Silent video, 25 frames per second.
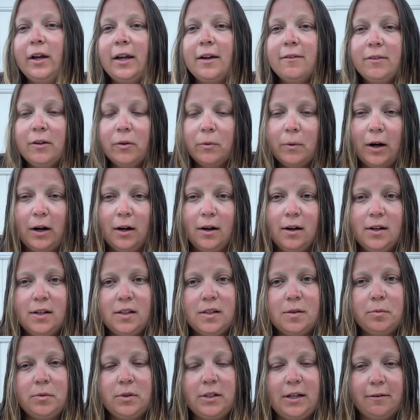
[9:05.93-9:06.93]
If it
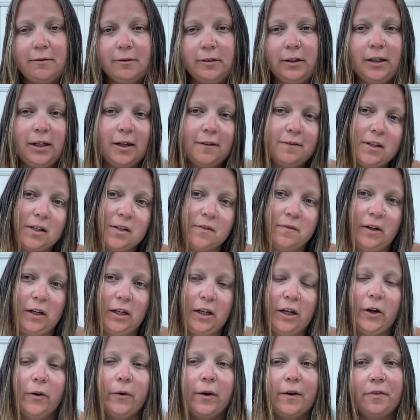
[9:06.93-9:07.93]
was, definitely give this
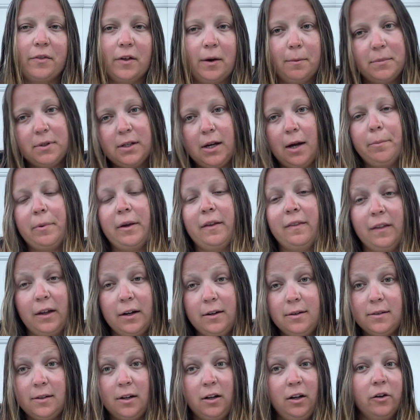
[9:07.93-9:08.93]
video a thumbs up and let
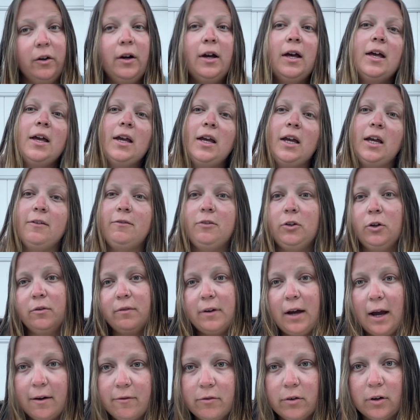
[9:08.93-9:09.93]
us know if you've
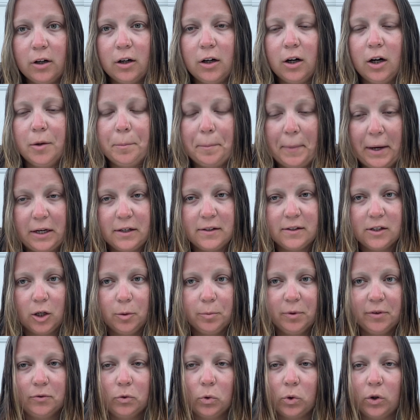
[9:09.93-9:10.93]
ever made salt
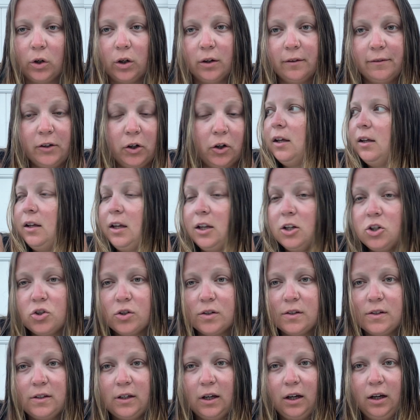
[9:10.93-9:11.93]
before or if you're
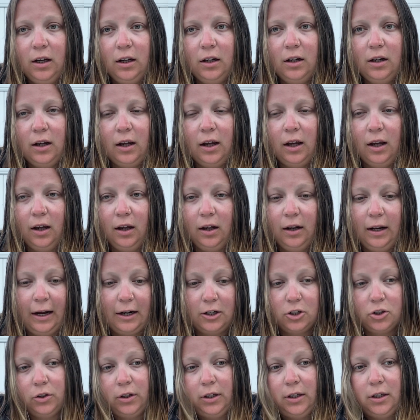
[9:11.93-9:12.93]
interested in
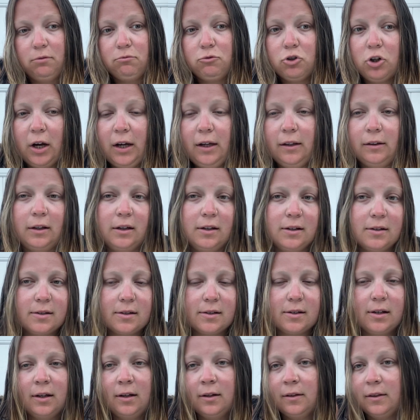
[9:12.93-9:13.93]
actually trying
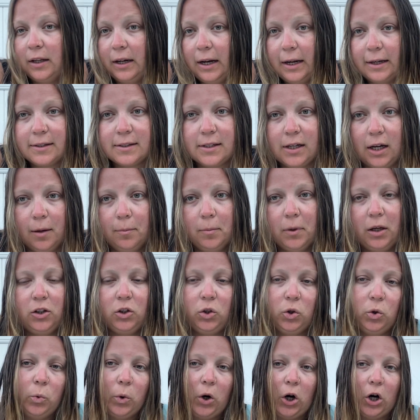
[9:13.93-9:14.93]
this the next time
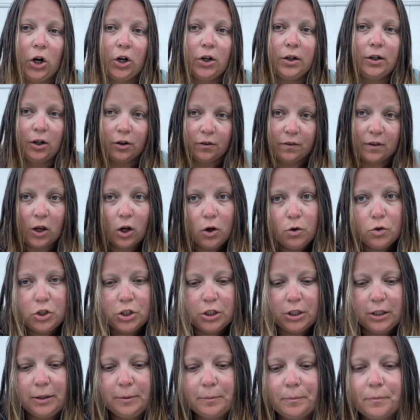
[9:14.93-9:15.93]
you are near the
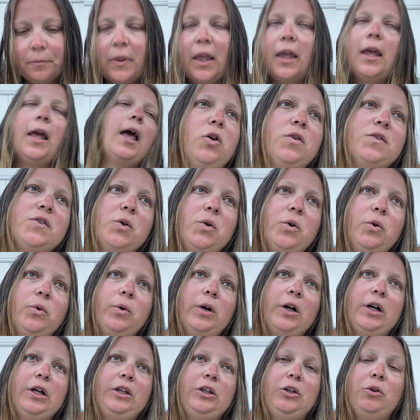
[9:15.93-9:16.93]
ocean.
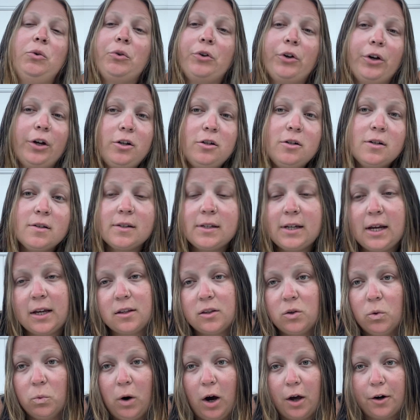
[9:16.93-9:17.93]
Also, you could just take
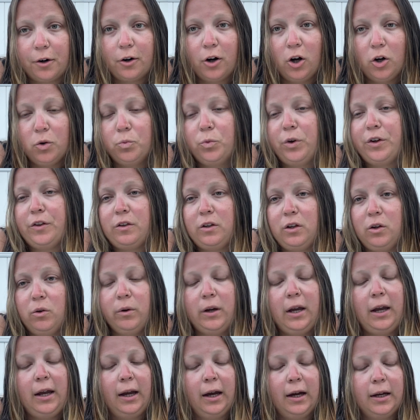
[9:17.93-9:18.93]
the water home with you
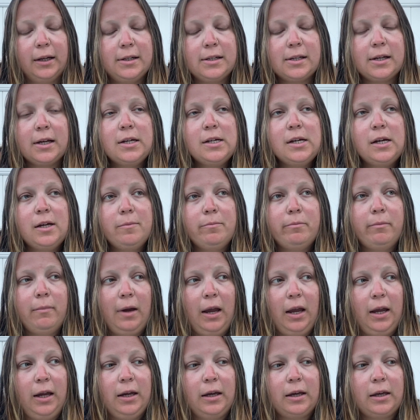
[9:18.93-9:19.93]
and
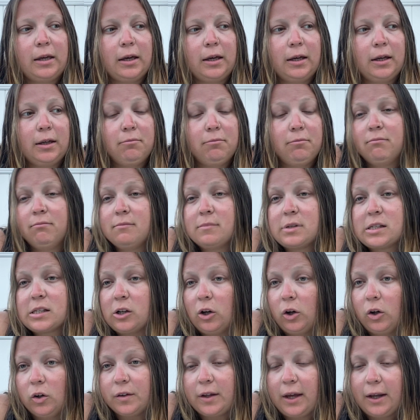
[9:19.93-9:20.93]
make
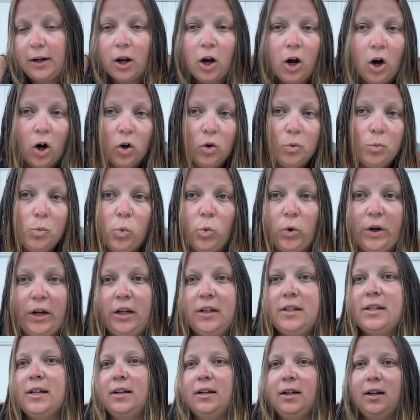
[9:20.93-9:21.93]
salt at home. We
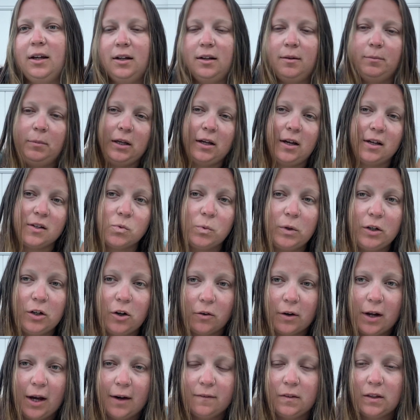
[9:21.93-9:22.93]
did it because we
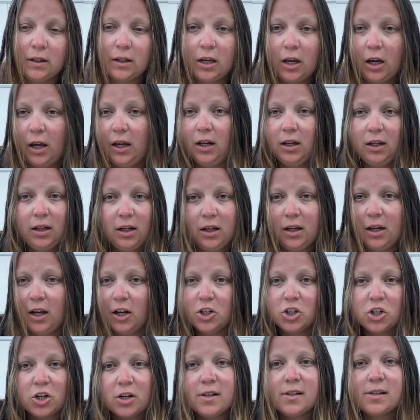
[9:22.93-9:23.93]
don't have the, any
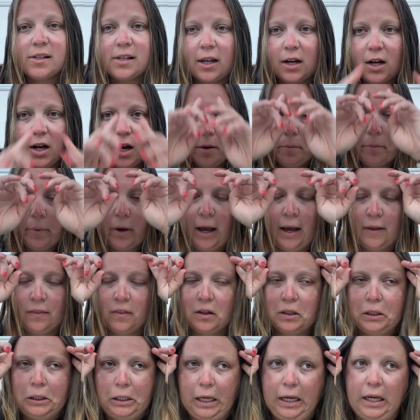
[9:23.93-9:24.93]
kitchen set up at
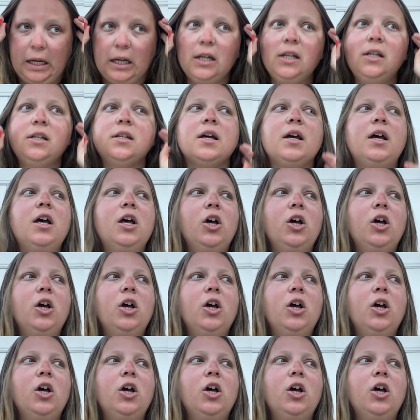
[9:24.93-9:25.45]
the land.